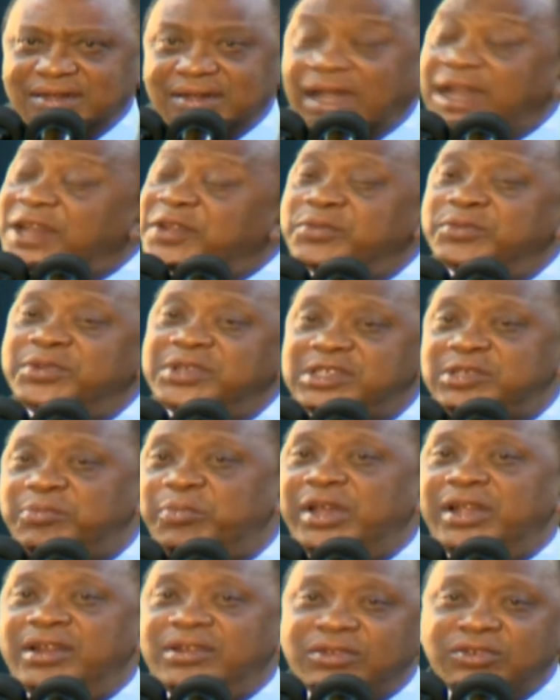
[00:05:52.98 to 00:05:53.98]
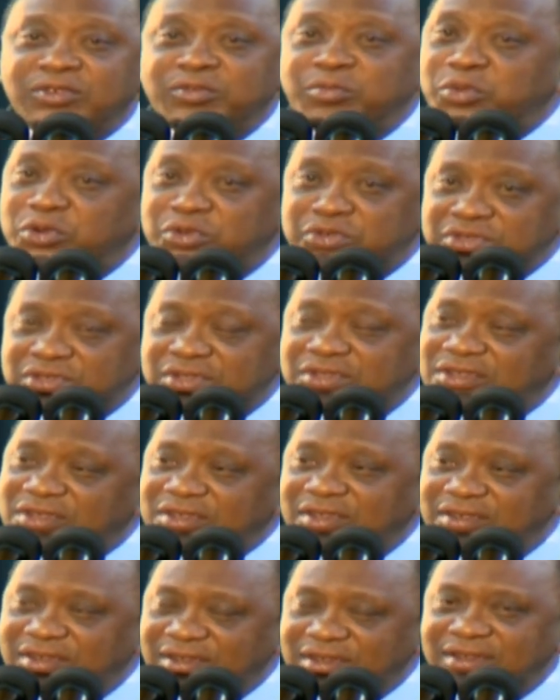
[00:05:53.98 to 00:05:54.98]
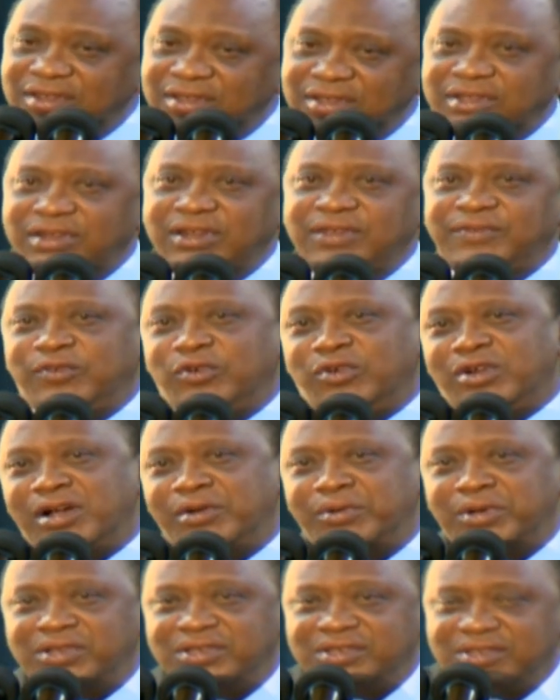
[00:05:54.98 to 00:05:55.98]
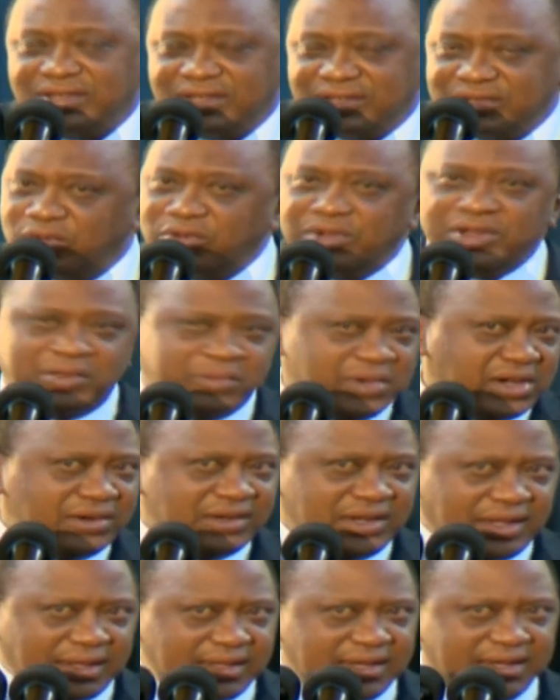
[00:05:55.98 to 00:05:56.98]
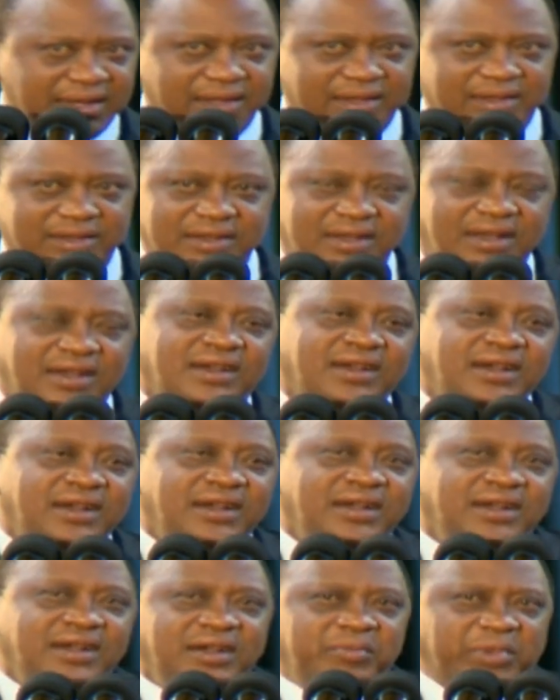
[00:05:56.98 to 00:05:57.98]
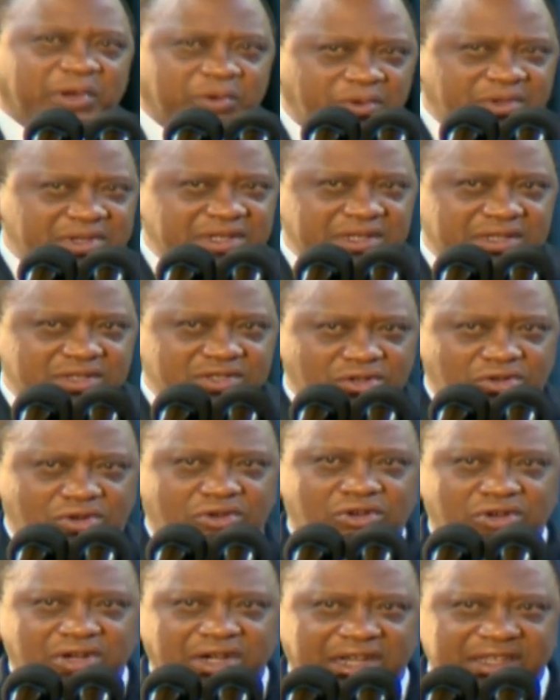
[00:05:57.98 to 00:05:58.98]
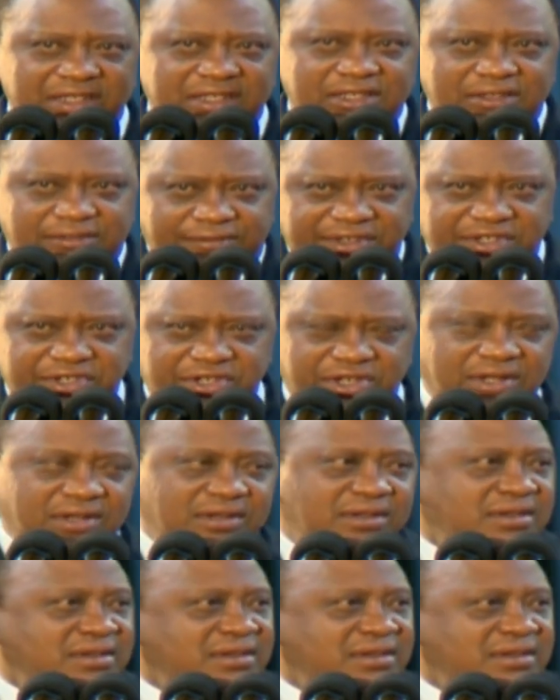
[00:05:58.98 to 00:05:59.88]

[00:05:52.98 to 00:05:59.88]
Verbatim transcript: And we spent almost 3-4 hours talking about nothing else but what he saw as his vision,